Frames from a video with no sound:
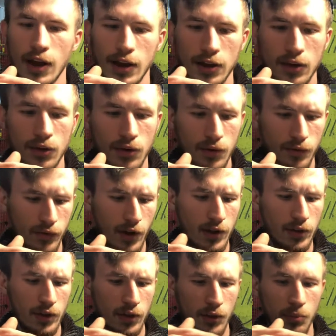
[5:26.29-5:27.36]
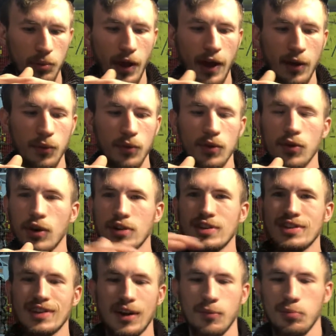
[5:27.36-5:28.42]
I couldn't find the other black one, so I just
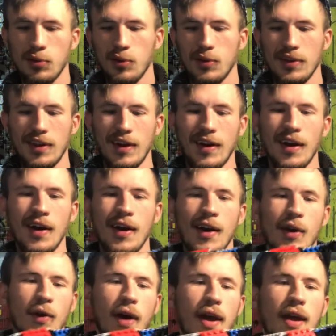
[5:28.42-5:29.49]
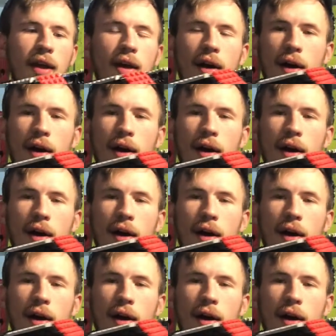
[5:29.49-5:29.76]
stuck blue in there, right?